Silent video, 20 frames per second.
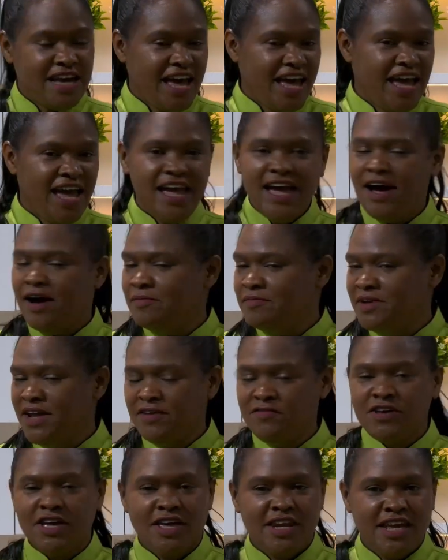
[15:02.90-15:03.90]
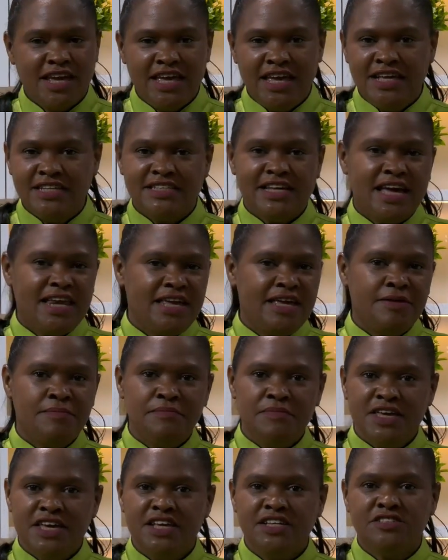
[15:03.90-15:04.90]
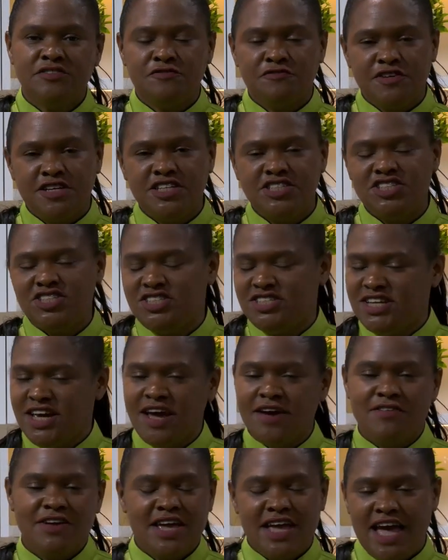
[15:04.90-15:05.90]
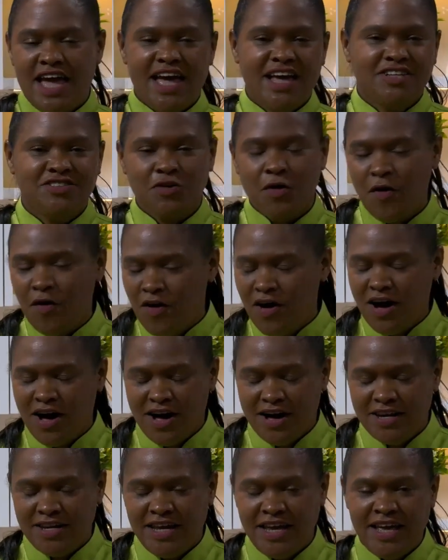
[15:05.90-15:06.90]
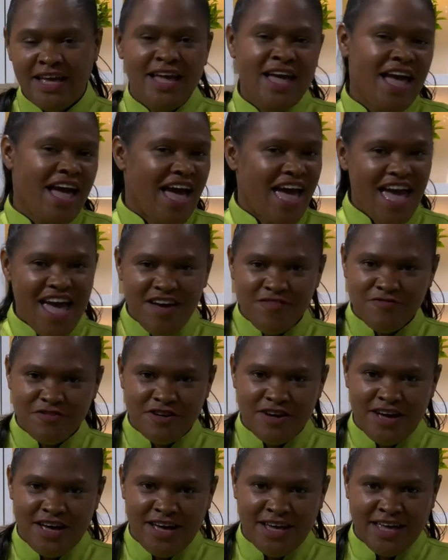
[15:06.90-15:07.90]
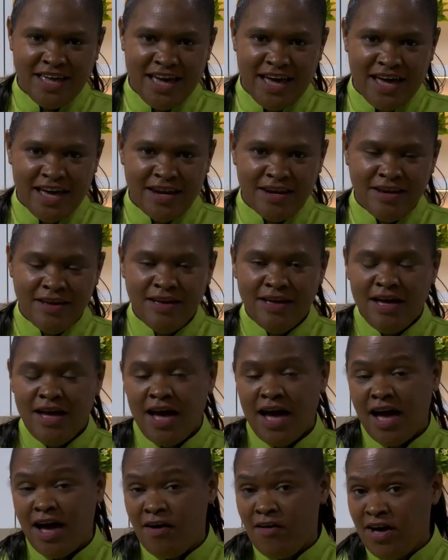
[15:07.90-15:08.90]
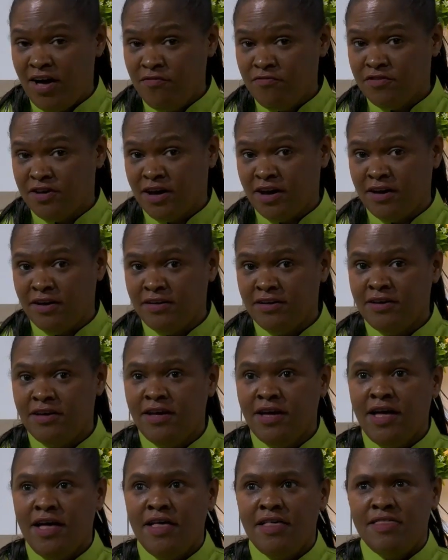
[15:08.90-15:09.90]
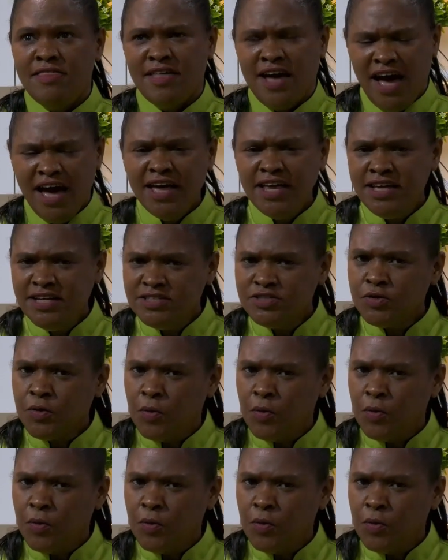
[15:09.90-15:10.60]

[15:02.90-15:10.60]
today, going to eat any meat, fish, dairy, eggs, or honey ever again. But that is